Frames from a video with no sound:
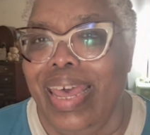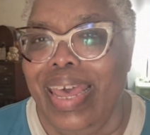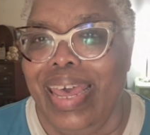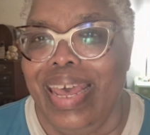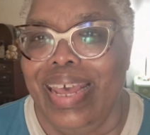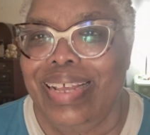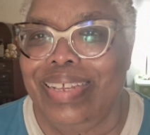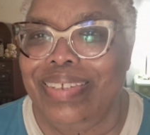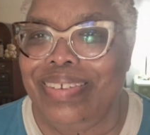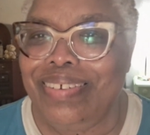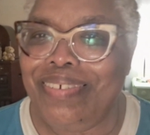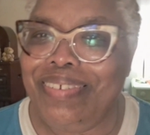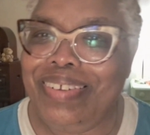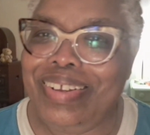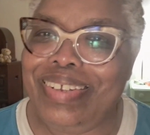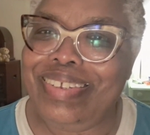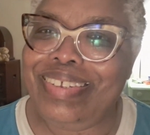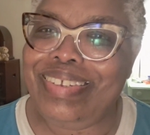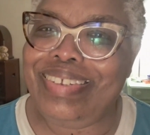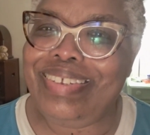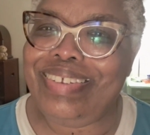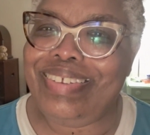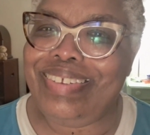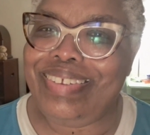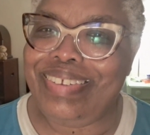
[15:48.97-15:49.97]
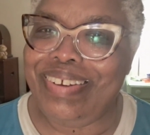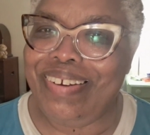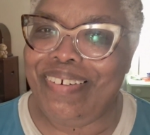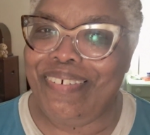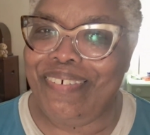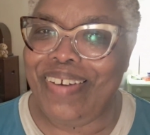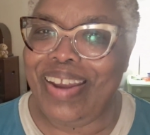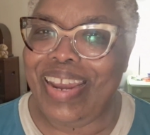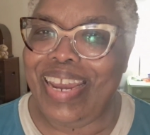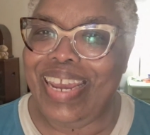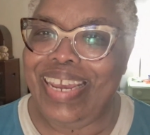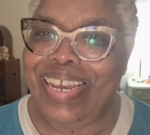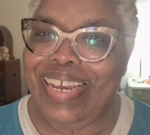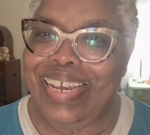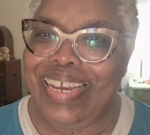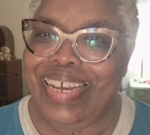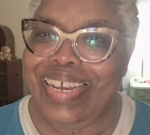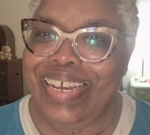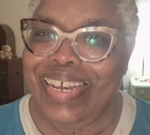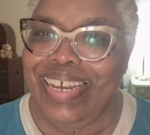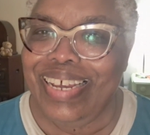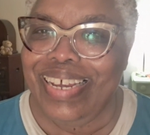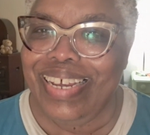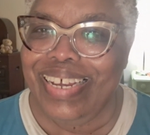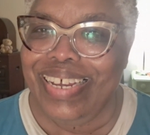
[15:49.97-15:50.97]
And so this is Sincere.
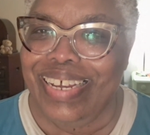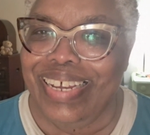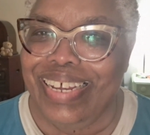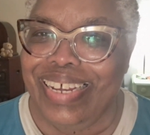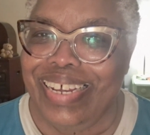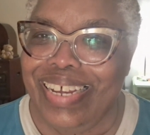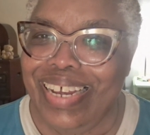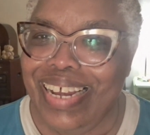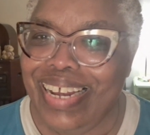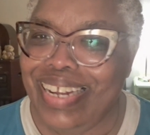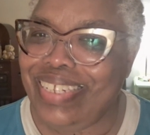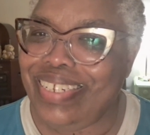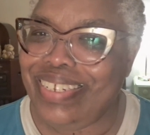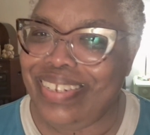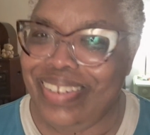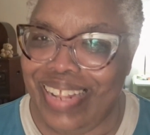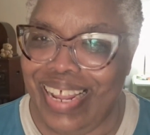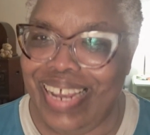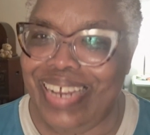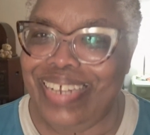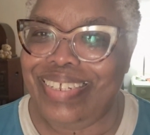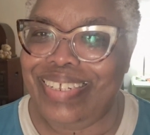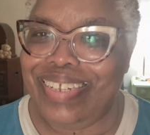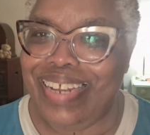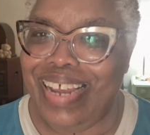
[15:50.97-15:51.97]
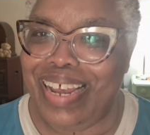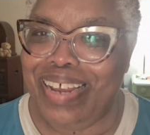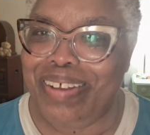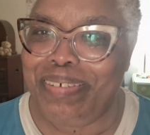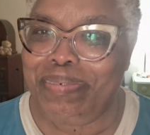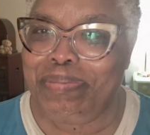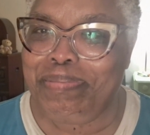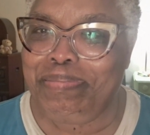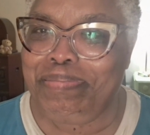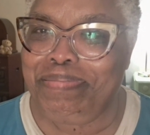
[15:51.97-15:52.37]
Until next time.